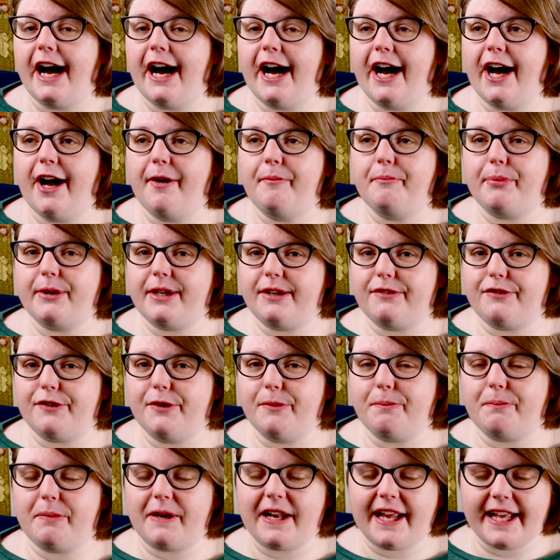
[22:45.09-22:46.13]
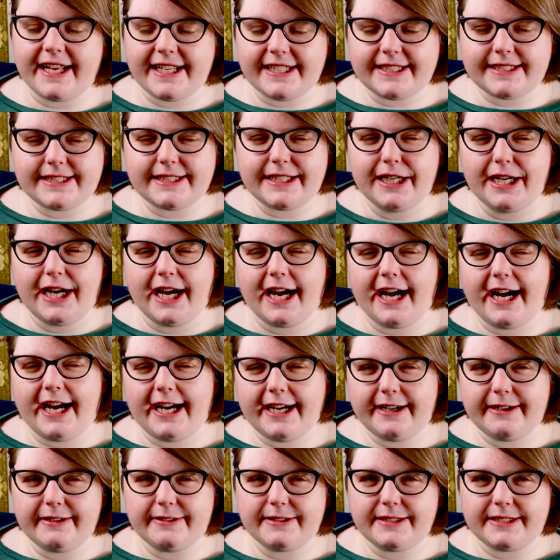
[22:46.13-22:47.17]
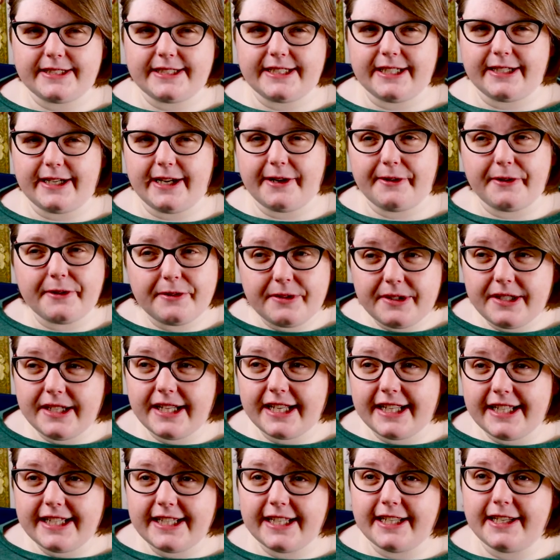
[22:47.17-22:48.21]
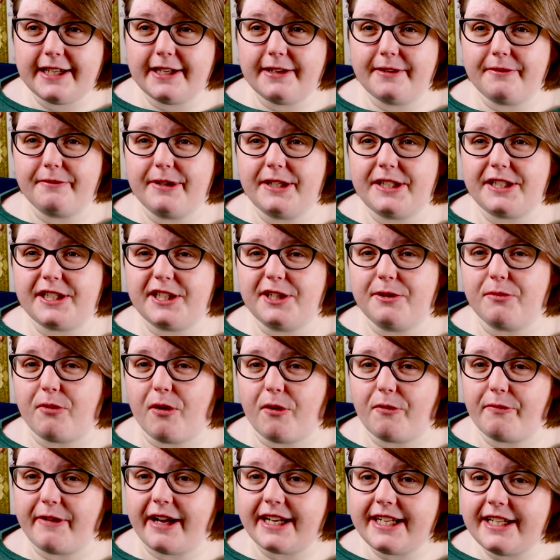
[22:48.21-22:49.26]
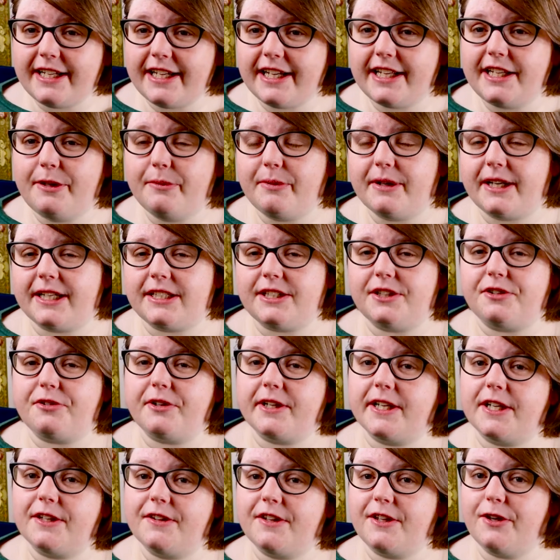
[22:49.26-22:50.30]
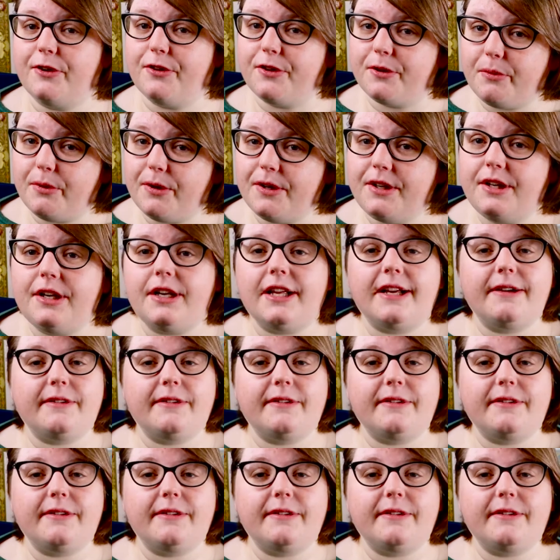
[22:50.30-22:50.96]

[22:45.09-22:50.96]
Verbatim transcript: Um, but if you placed a house down in the region you were already in, you would get to trigger the other one.